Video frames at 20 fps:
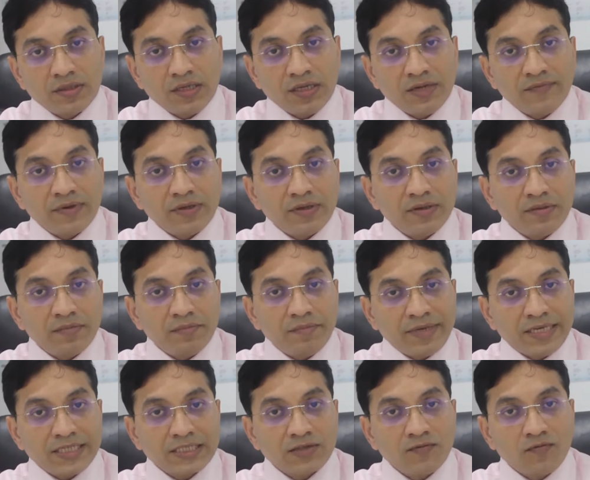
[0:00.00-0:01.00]
even
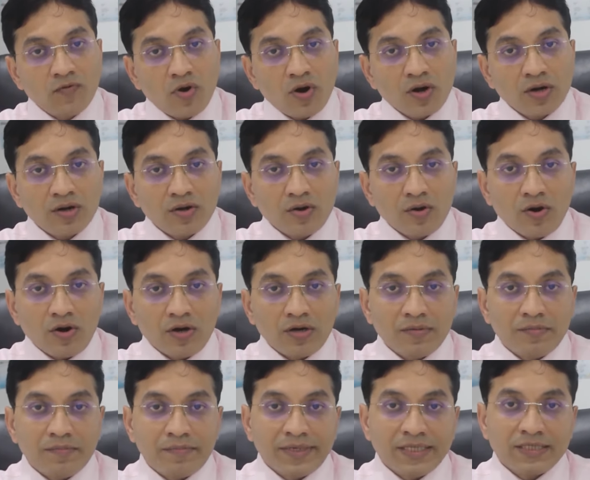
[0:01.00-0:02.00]
brisk walk
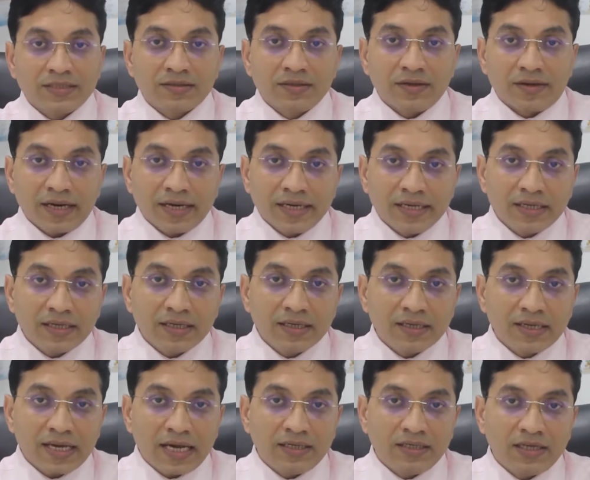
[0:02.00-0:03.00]
or brisk
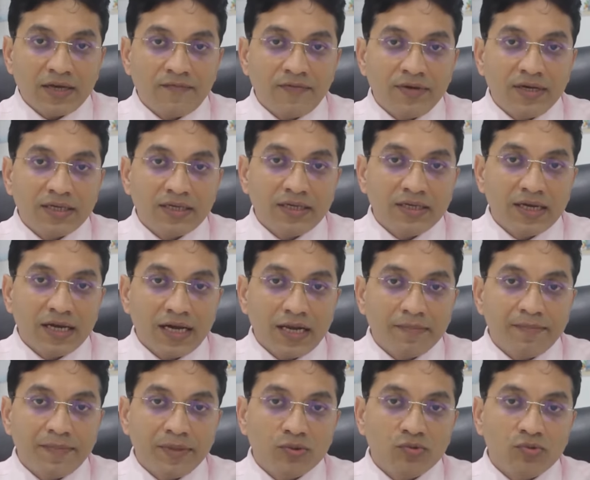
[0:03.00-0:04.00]
running can definitely
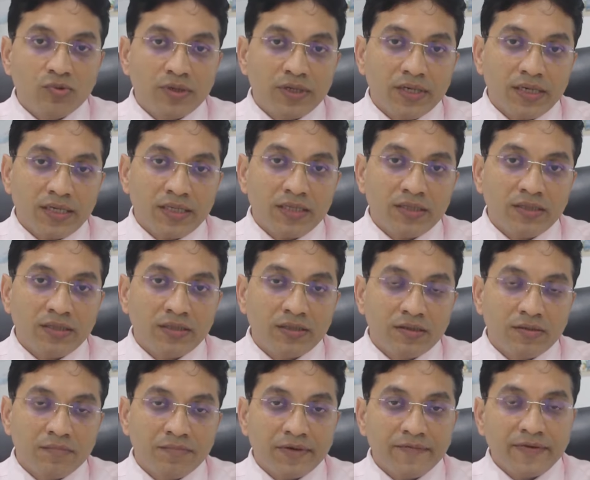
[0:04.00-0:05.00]
help you in
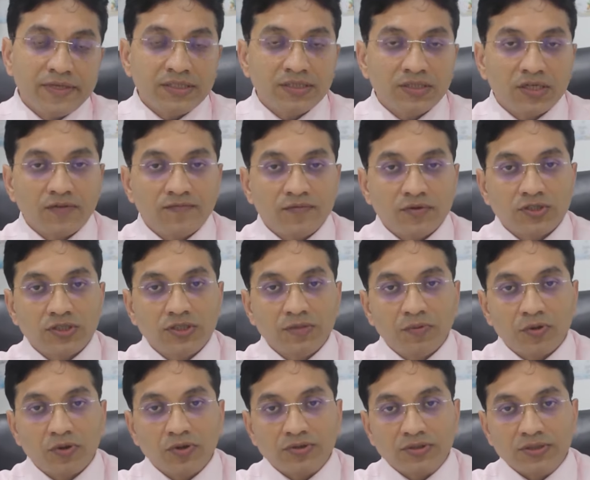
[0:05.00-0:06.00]
prevention of
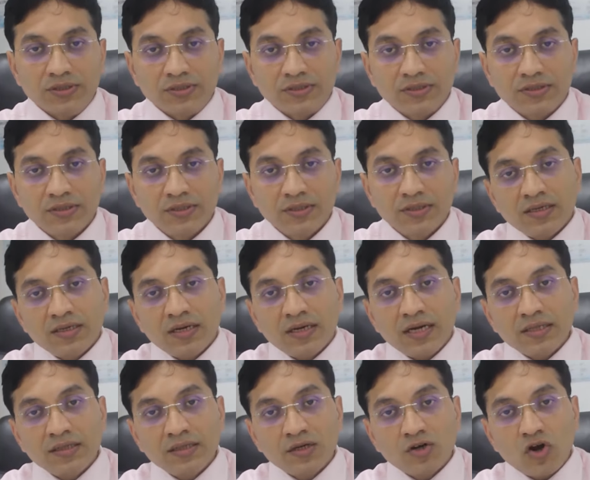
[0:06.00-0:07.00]
osteoporosis.
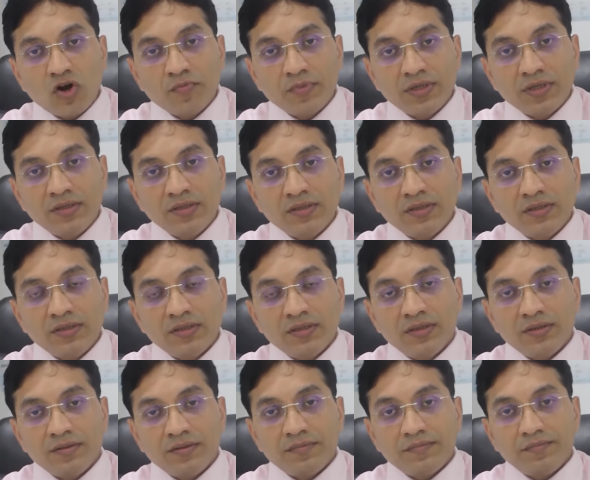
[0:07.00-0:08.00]
Other common
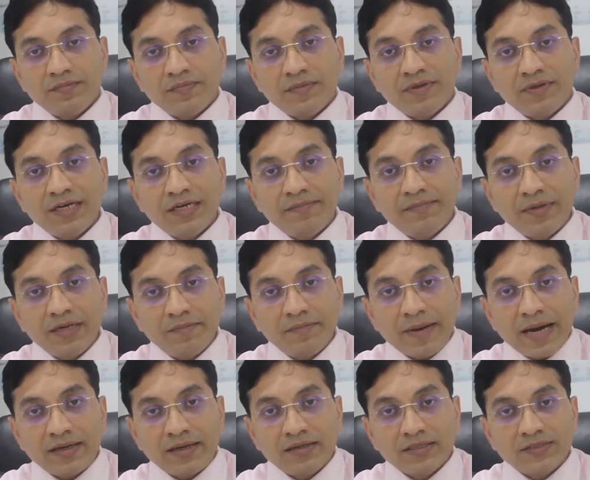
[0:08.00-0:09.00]
treatment
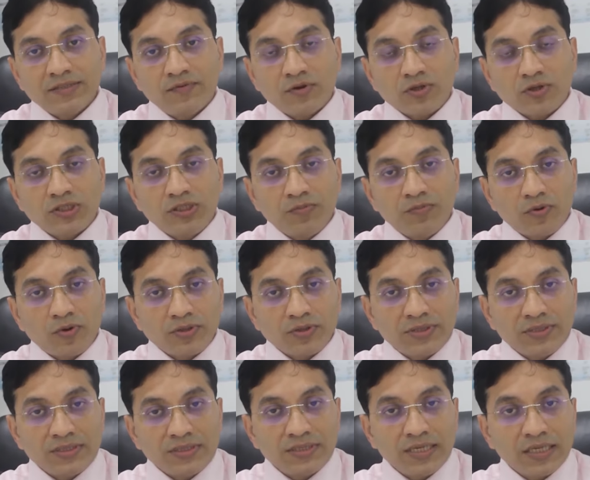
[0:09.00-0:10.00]
patterns for
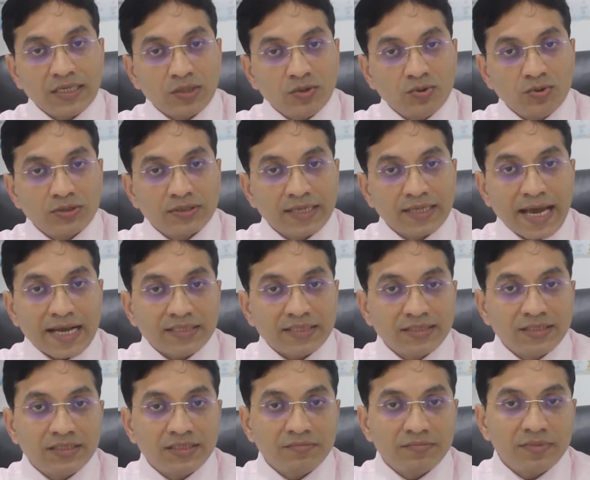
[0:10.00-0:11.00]
osteoporosis includes
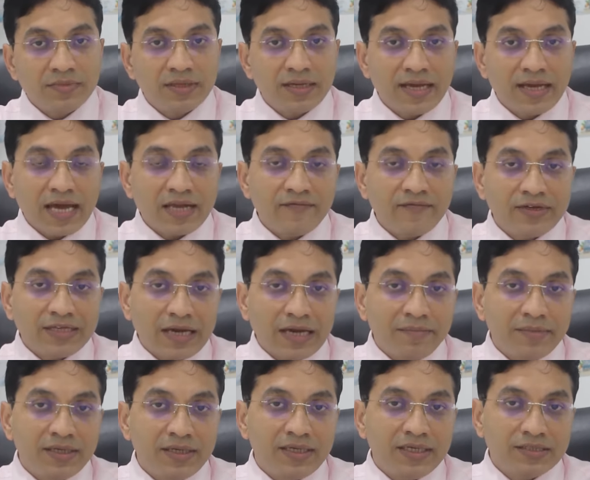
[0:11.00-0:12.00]
calcium and
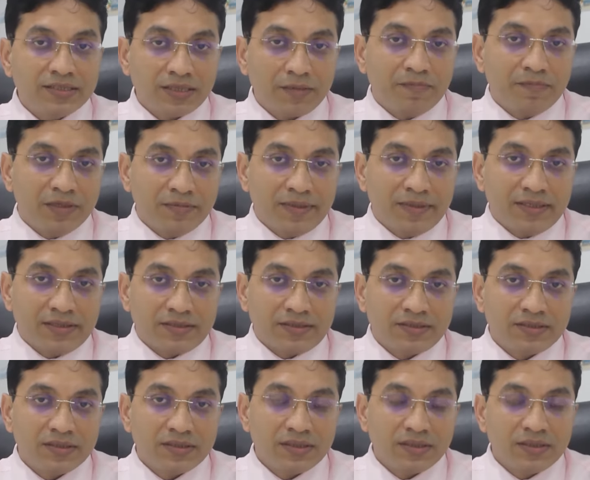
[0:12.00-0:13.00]
vitamin D
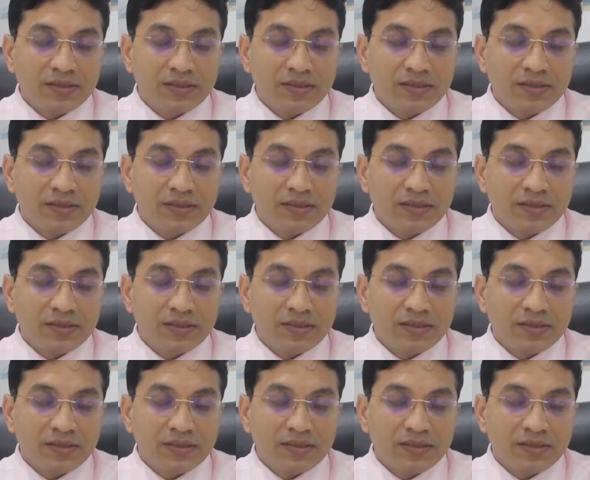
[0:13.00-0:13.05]
supplements.